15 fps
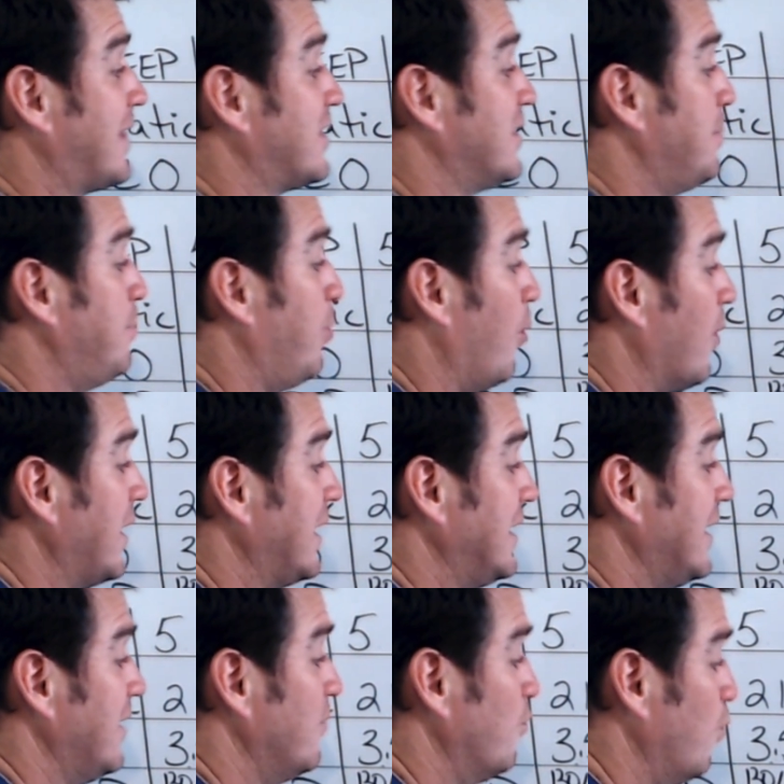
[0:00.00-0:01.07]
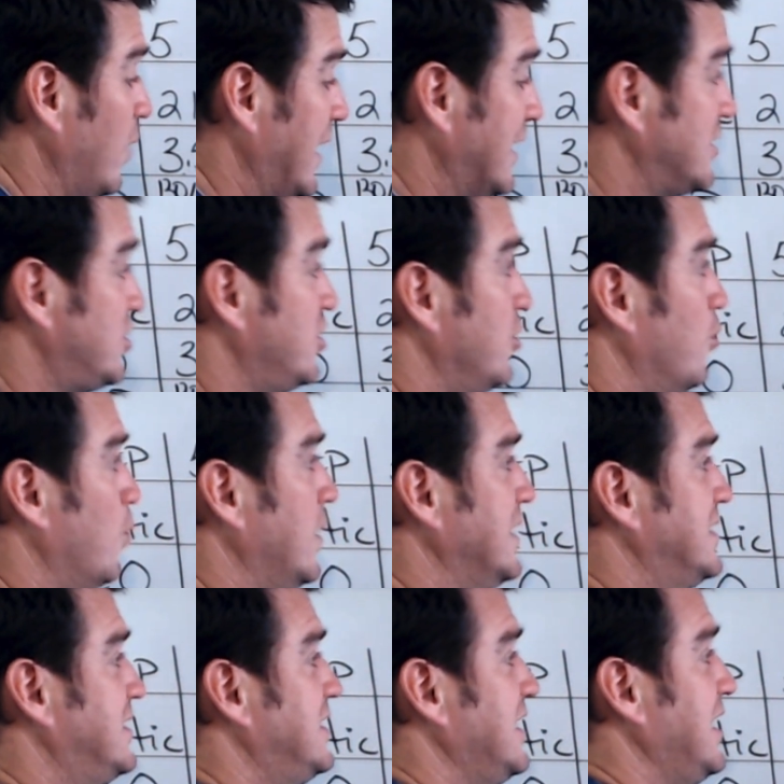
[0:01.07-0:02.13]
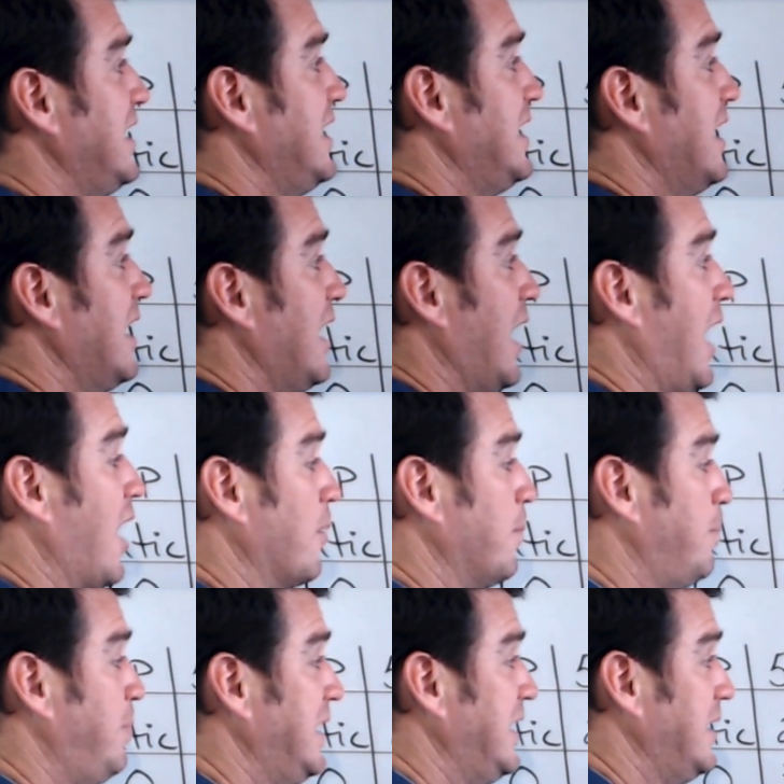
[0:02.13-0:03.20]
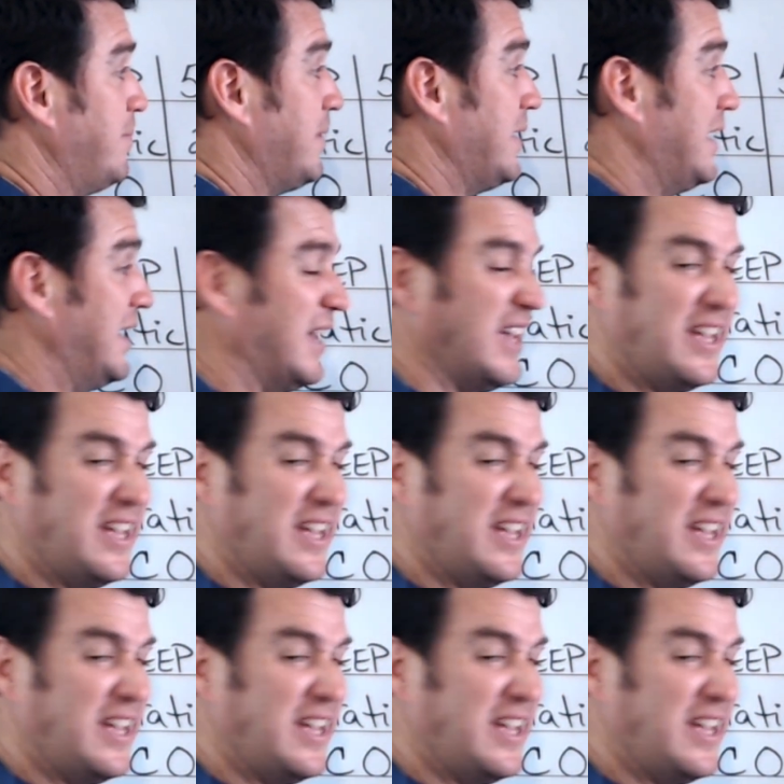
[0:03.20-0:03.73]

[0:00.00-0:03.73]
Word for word: at the point in which we see our PEEP